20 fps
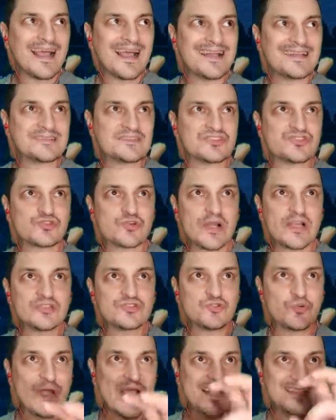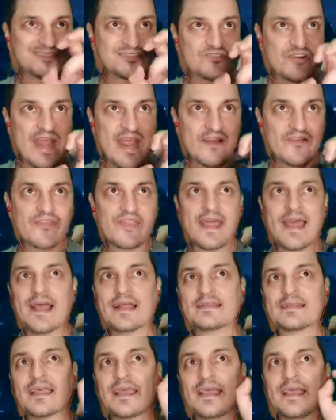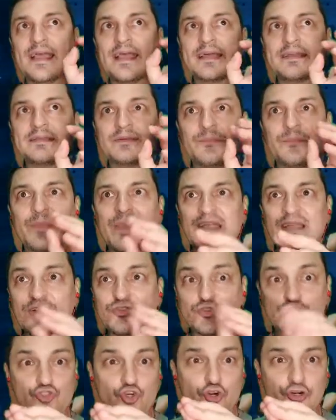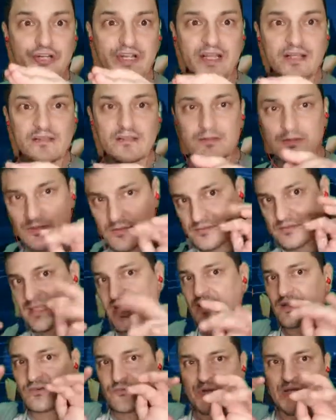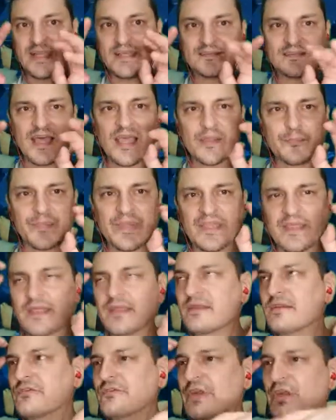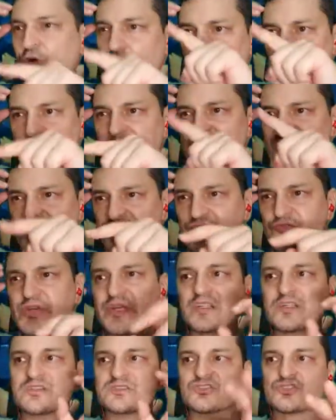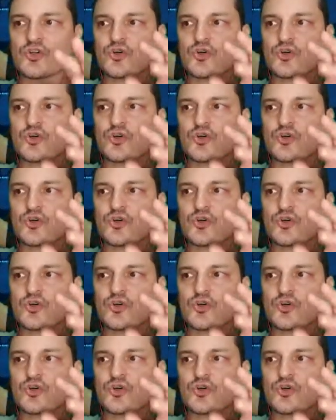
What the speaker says: I'll try to extract that and make a tutorial, like really typing and record my screen